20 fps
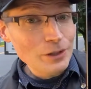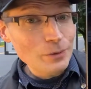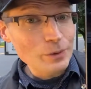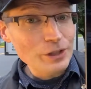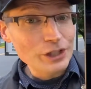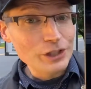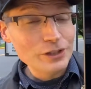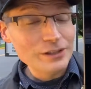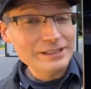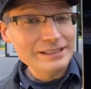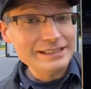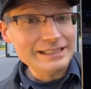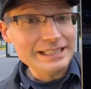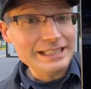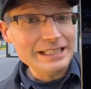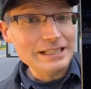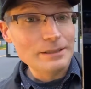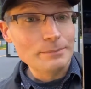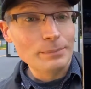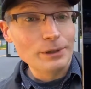we could
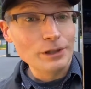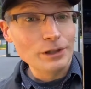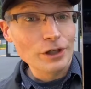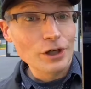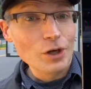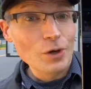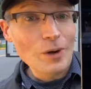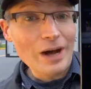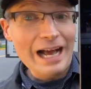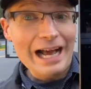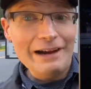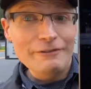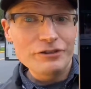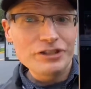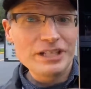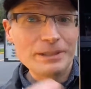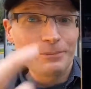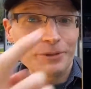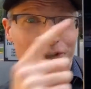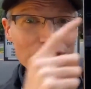see below
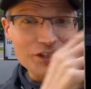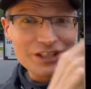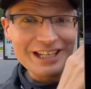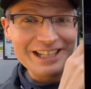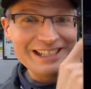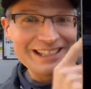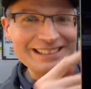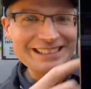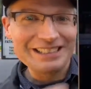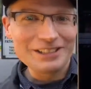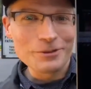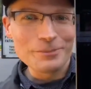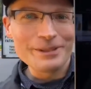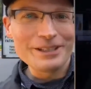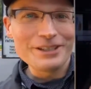average temperatures. Oh, you can see a little bit of